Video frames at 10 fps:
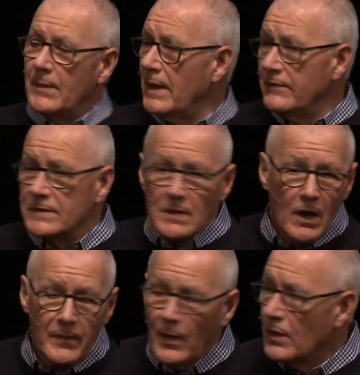I'm not even
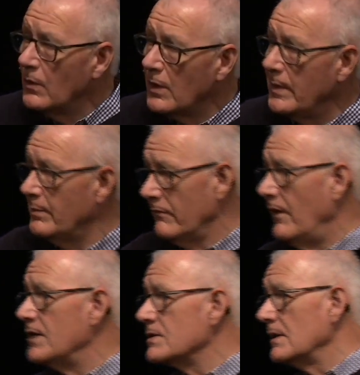talking about where you want to be
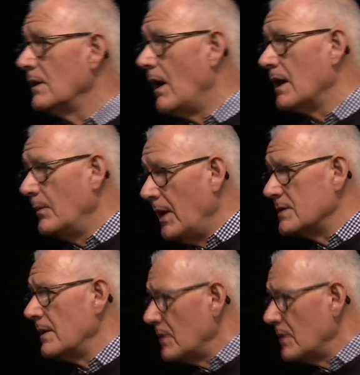professionally or occupation.